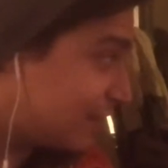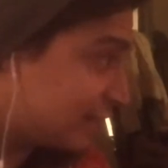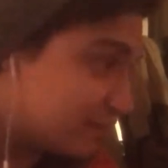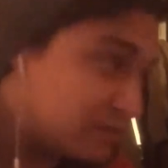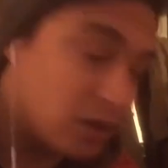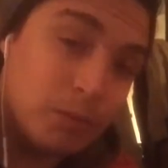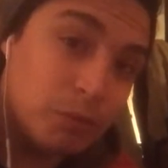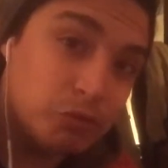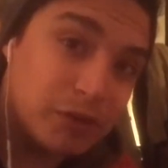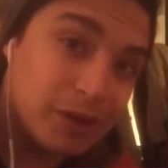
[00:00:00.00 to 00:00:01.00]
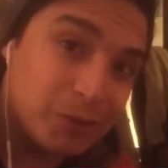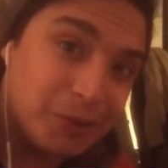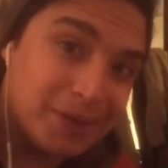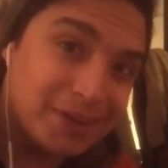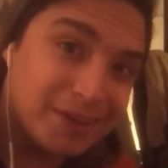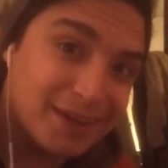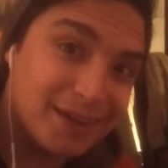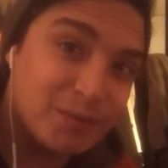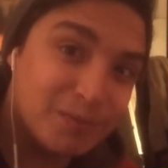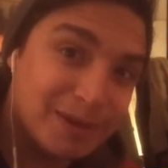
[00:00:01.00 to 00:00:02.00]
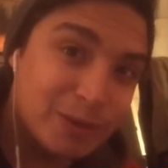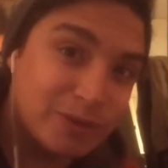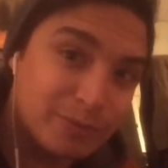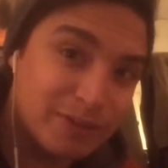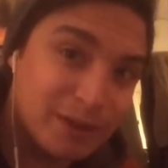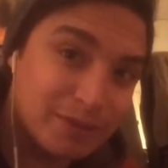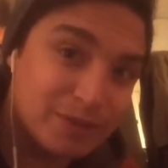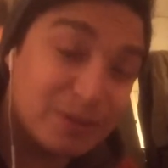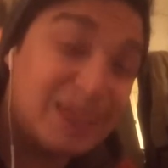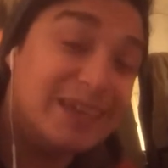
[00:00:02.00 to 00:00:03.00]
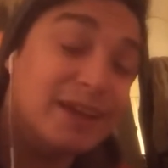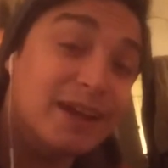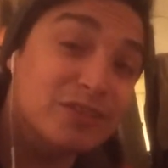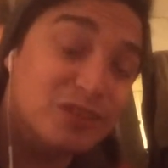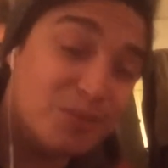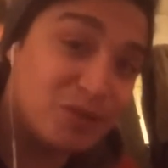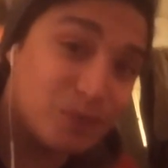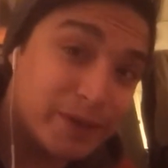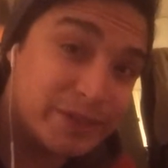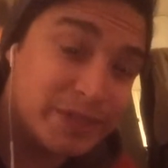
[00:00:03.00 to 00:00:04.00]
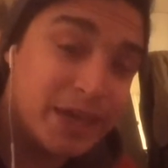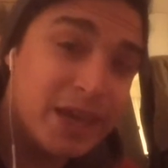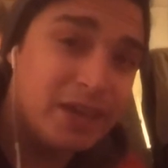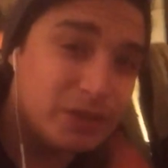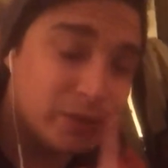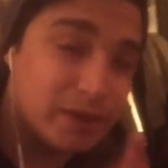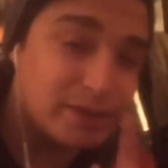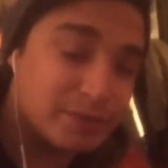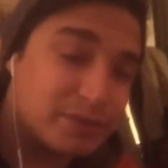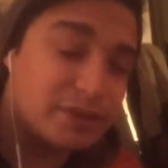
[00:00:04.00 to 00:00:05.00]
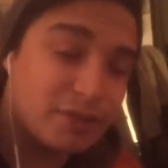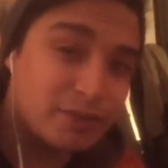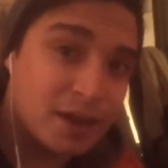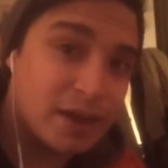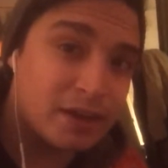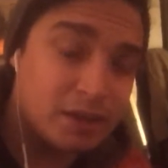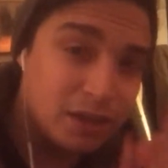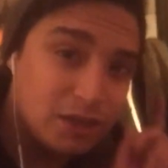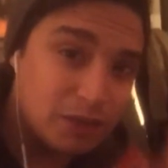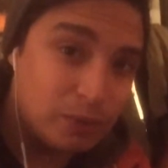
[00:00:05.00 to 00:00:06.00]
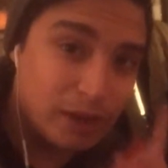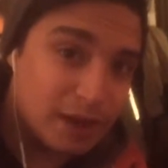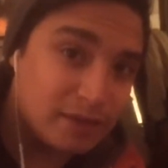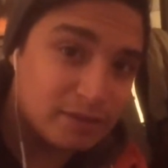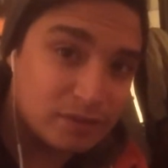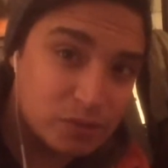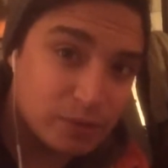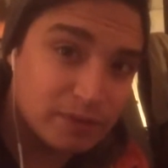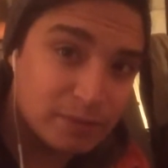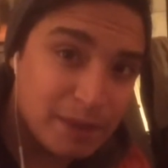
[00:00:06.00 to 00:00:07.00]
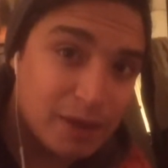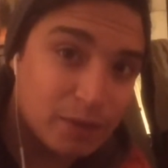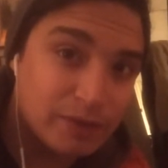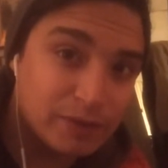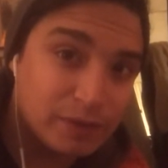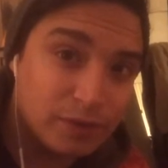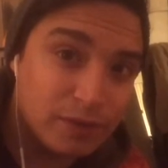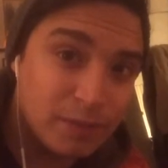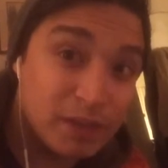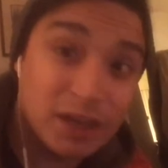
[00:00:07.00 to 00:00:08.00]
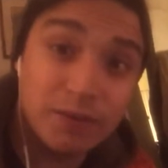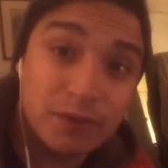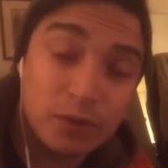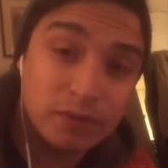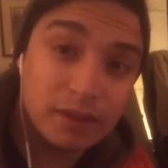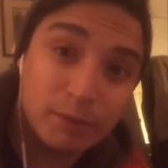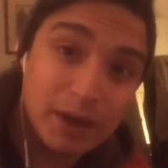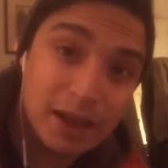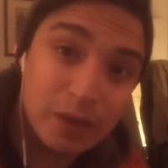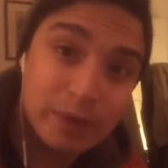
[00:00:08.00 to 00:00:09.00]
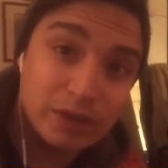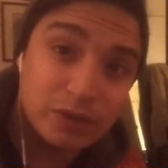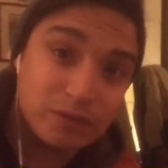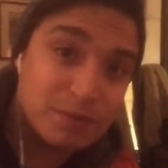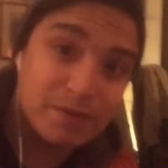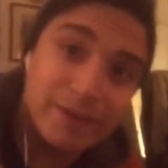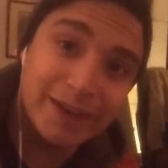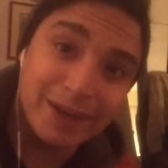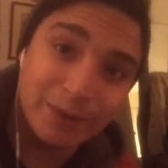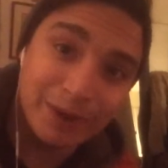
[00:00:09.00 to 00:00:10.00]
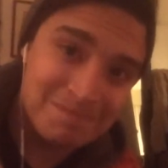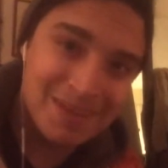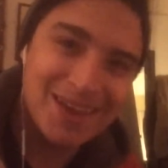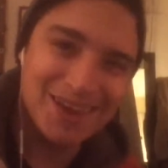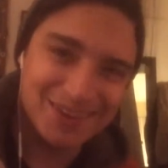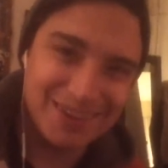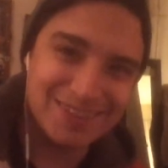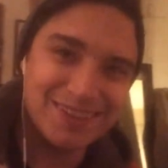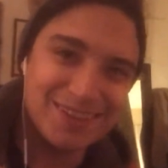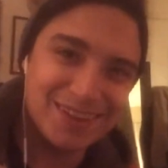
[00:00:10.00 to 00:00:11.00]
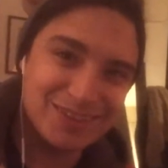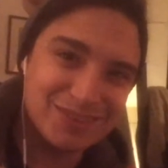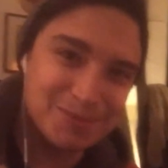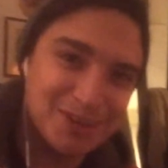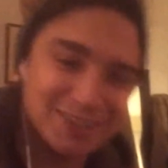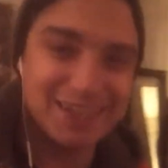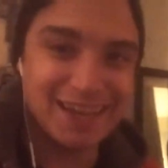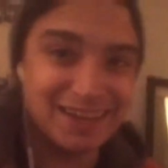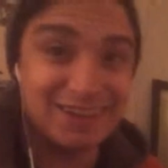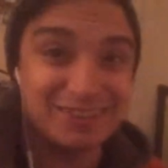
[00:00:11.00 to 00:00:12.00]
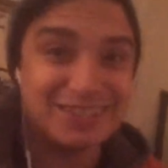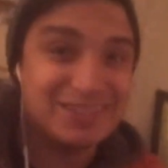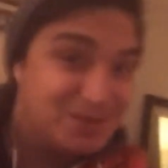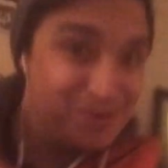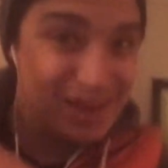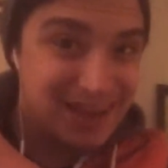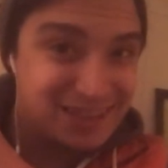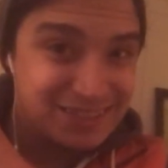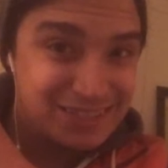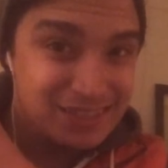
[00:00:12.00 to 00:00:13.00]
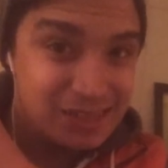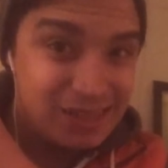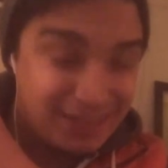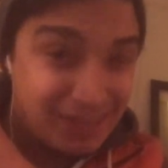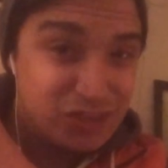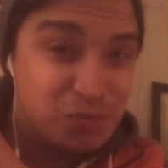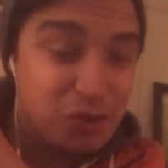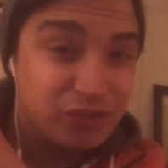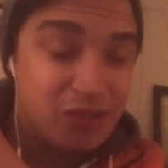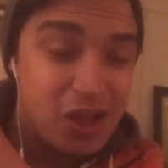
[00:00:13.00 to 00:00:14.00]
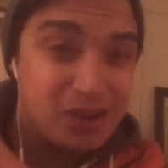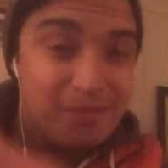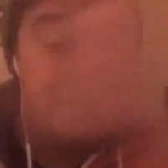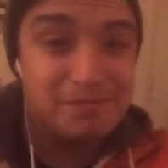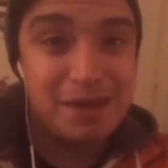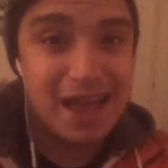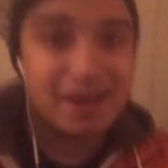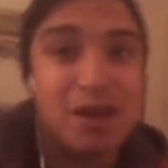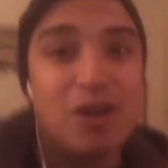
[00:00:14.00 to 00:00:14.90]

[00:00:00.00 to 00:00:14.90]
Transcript: it's almost Halloween and I'm spending with some family. So thank you guys so much for watching. You guys have a safe night. You guys enjoy some Halloween fun with your family. And if you don't celebrate Halloween, do something fun anyway. All right, thank you guys so much, and I'll see you guys in tomorrow's vlog. Bye.